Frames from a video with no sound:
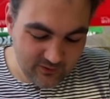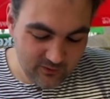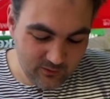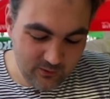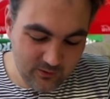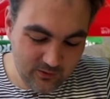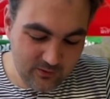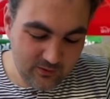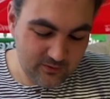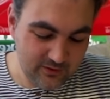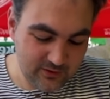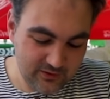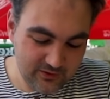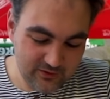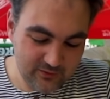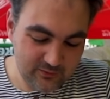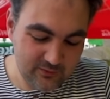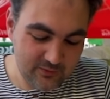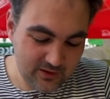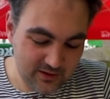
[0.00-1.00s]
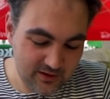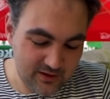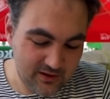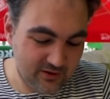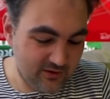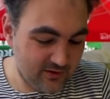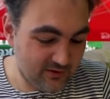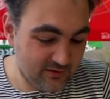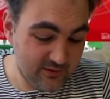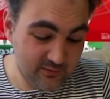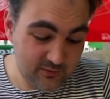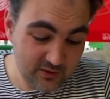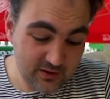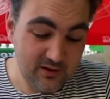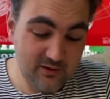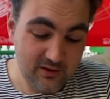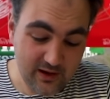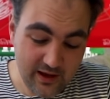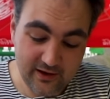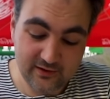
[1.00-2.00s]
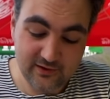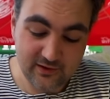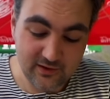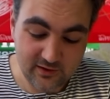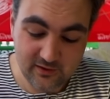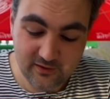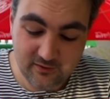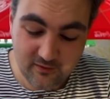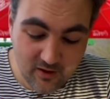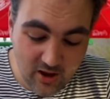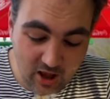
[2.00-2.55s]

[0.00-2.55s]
Oh, this is really good, really excellent.